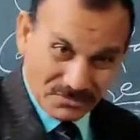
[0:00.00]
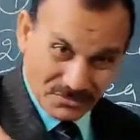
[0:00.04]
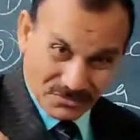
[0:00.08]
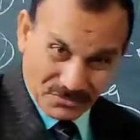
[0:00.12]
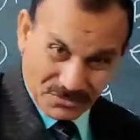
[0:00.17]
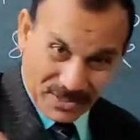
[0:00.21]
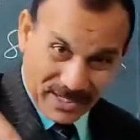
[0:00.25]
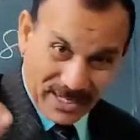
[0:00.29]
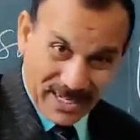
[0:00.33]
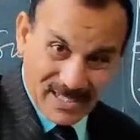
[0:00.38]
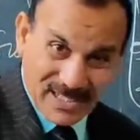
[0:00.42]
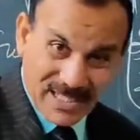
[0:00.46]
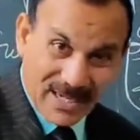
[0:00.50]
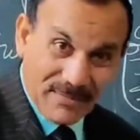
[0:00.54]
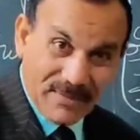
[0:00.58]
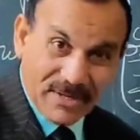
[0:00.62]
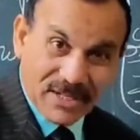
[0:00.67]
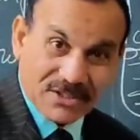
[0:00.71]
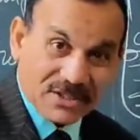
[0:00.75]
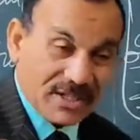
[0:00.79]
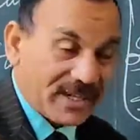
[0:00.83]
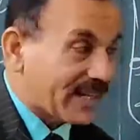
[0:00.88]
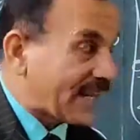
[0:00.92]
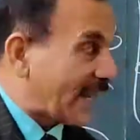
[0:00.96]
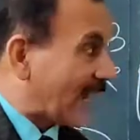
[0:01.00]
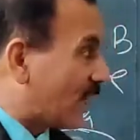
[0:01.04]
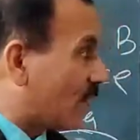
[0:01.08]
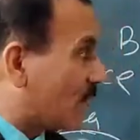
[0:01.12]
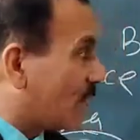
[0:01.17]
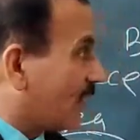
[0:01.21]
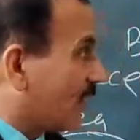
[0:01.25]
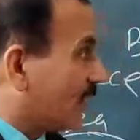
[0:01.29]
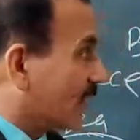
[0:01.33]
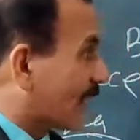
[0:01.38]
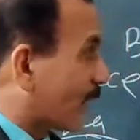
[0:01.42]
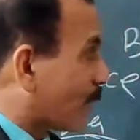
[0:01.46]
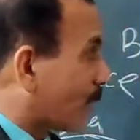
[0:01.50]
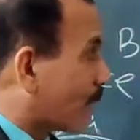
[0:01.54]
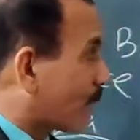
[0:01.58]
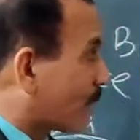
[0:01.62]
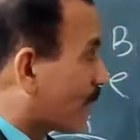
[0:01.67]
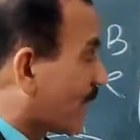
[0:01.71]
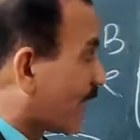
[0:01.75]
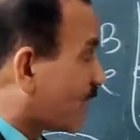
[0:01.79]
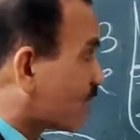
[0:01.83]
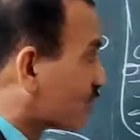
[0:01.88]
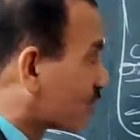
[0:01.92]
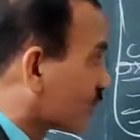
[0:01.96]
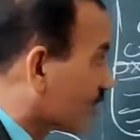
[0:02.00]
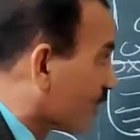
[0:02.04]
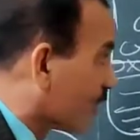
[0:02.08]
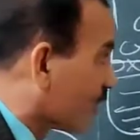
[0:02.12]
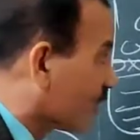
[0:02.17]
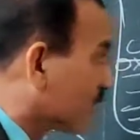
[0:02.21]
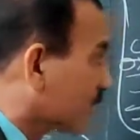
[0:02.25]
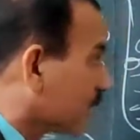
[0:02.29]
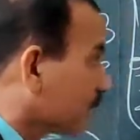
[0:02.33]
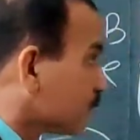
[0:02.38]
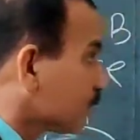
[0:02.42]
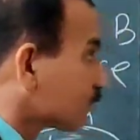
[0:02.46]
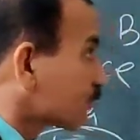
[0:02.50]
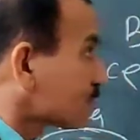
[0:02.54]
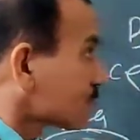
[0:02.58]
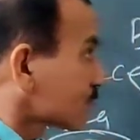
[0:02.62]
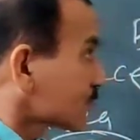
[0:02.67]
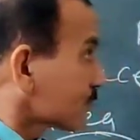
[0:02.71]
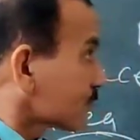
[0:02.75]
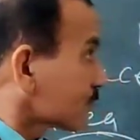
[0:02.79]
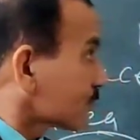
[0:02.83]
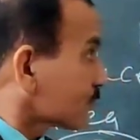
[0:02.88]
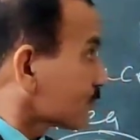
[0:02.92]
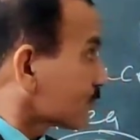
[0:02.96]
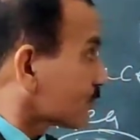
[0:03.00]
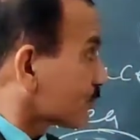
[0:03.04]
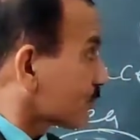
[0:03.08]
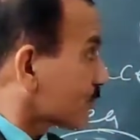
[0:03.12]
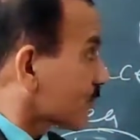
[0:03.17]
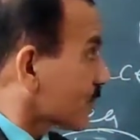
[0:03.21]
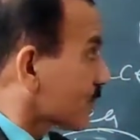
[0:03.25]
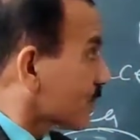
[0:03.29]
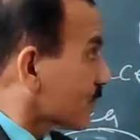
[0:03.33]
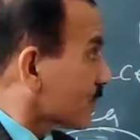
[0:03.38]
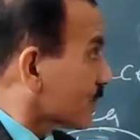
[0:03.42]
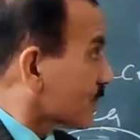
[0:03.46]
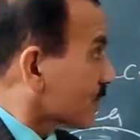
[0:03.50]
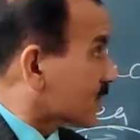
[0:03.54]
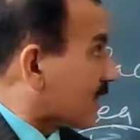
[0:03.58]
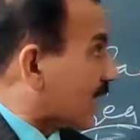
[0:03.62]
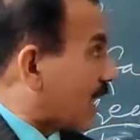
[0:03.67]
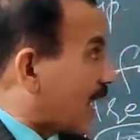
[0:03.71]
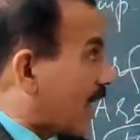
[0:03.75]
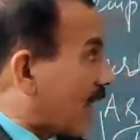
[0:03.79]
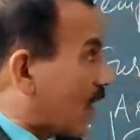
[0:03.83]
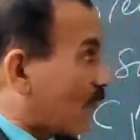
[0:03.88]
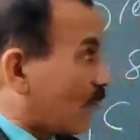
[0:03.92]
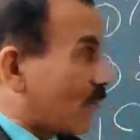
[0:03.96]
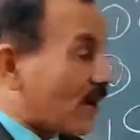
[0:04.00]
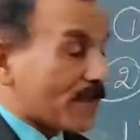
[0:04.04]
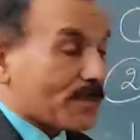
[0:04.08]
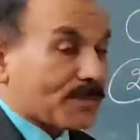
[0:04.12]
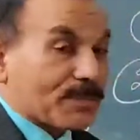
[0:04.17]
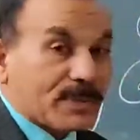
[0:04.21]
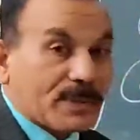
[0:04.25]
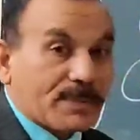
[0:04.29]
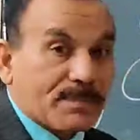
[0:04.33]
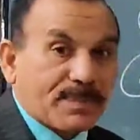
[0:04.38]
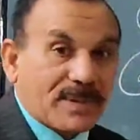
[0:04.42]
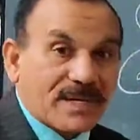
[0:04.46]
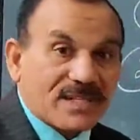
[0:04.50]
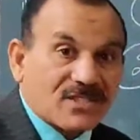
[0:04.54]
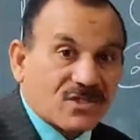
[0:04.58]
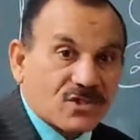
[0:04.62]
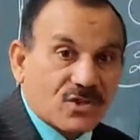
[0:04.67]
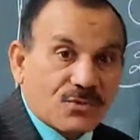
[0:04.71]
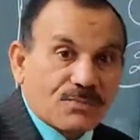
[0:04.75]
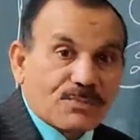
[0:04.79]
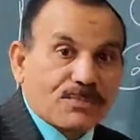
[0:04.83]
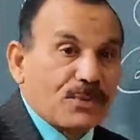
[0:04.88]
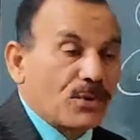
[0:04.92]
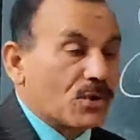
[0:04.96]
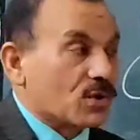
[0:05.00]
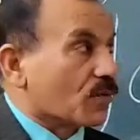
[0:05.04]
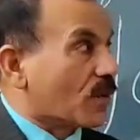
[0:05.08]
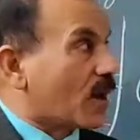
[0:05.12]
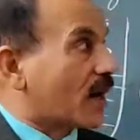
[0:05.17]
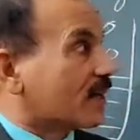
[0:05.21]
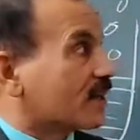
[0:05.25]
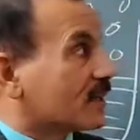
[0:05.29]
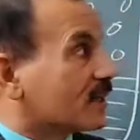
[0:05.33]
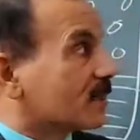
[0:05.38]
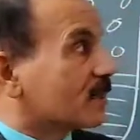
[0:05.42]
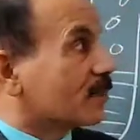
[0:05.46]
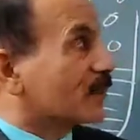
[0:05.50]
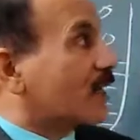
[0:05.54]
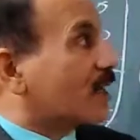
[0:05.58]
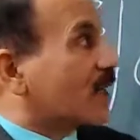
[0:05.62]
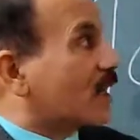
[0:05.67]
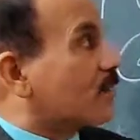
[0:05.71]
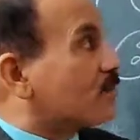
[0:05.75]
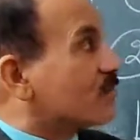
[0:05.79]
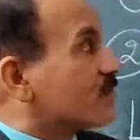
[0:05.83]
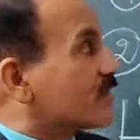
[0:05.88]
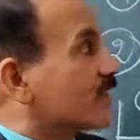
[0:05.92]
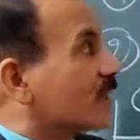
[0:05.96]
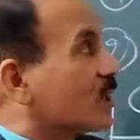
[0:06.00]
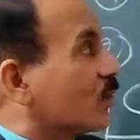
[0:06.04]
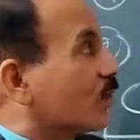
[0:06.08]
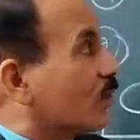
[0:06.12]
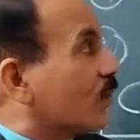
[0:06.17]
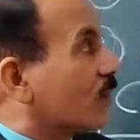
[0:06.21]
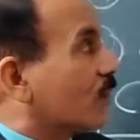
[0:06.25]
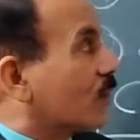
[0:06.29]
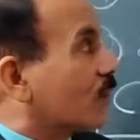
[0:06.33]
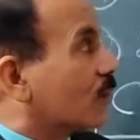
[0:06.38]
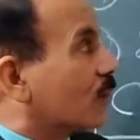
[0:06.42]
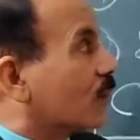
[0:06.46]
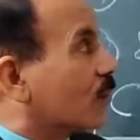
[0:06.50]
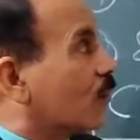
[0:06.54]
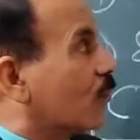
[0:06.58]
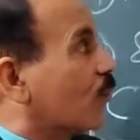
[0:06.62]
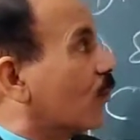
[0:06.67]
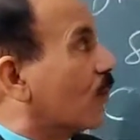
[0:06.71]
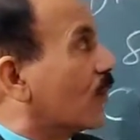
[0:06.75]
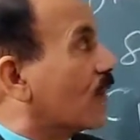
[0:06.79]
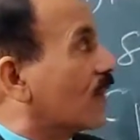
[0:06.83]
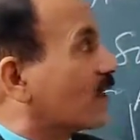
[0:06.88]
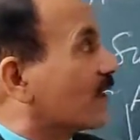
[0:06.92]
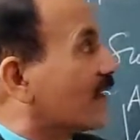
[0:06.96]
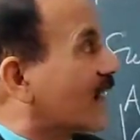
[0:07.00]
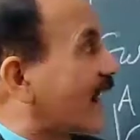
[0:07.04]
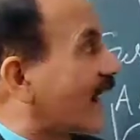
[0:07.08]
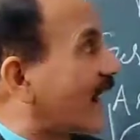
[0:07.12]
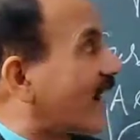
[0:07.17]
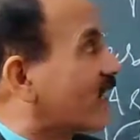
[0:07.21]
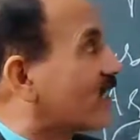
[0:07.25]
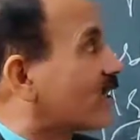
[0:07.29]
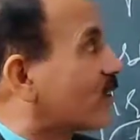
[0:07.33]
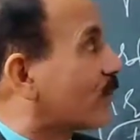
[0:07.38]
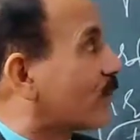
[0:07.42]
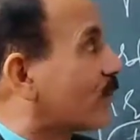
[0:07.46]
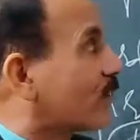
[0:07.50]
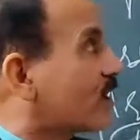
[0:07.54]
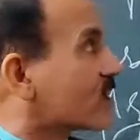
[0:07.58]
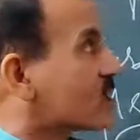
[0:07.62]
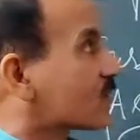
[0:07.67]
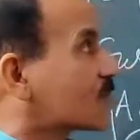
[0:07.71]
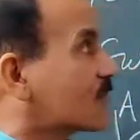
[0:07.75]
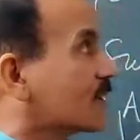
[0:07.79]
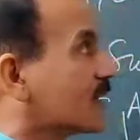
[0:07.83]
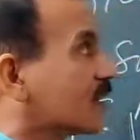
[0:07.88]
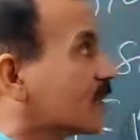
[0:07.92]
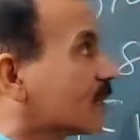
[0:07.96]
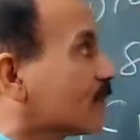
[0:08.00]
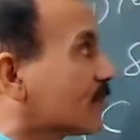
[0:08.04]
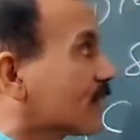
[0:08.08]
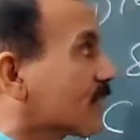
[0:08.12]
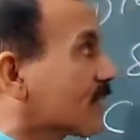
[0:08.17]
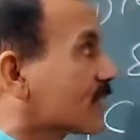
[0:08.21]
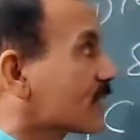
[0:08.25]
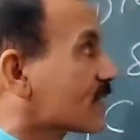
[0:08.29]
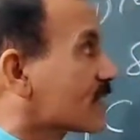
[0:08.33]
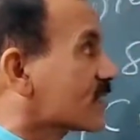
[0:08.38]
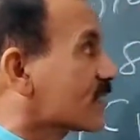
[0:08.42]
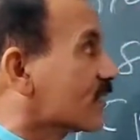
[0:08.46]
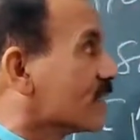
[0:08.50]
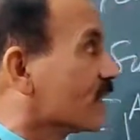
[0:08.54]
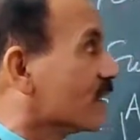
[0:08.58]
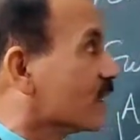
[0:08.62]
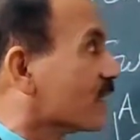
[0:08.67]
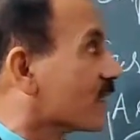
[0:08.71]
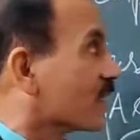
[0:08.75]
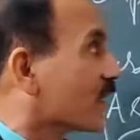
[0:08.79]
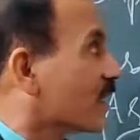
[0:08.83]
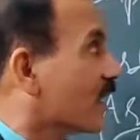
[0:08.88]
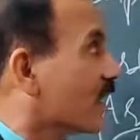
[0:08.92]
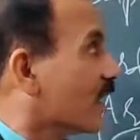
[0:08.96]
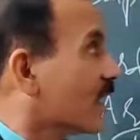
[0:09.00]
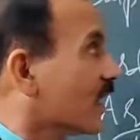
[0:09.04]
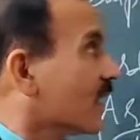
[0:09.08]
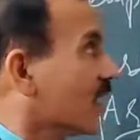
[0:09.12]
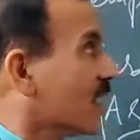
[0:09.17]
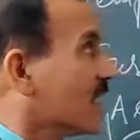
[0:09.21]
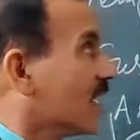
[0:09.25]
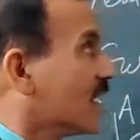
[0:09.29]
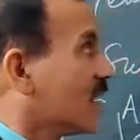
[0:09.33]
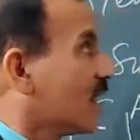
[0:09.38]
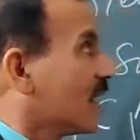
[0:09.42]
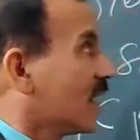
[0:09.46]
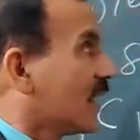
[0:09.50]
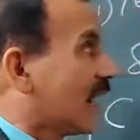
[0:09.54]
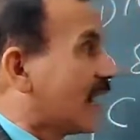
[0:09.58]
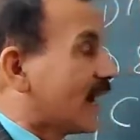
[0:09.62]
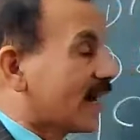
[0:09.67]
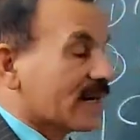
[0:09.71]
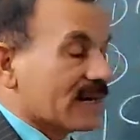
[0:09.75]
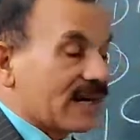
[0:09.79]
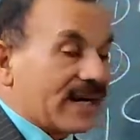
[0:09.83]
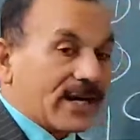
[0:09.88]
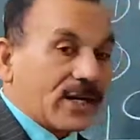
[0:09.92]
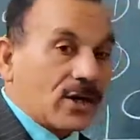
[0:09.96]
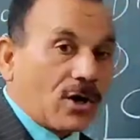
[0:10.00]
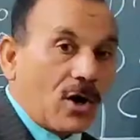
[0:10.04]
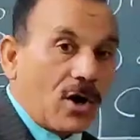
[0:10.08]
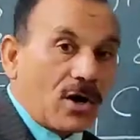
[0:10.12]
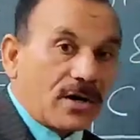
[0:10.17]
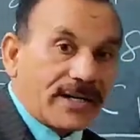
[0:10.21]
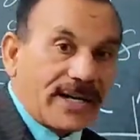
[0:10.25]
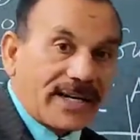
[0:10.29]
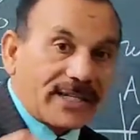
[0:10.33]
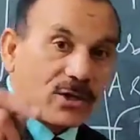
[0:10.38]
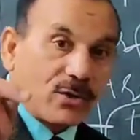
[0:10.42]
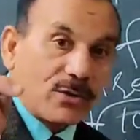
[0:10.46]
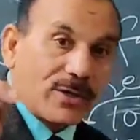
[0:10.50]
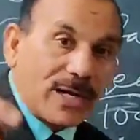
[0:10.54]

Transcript: 373 Kelvin temperature, the vapor pressure of pure water becomes equal to 1 atmospheric pressure, and according to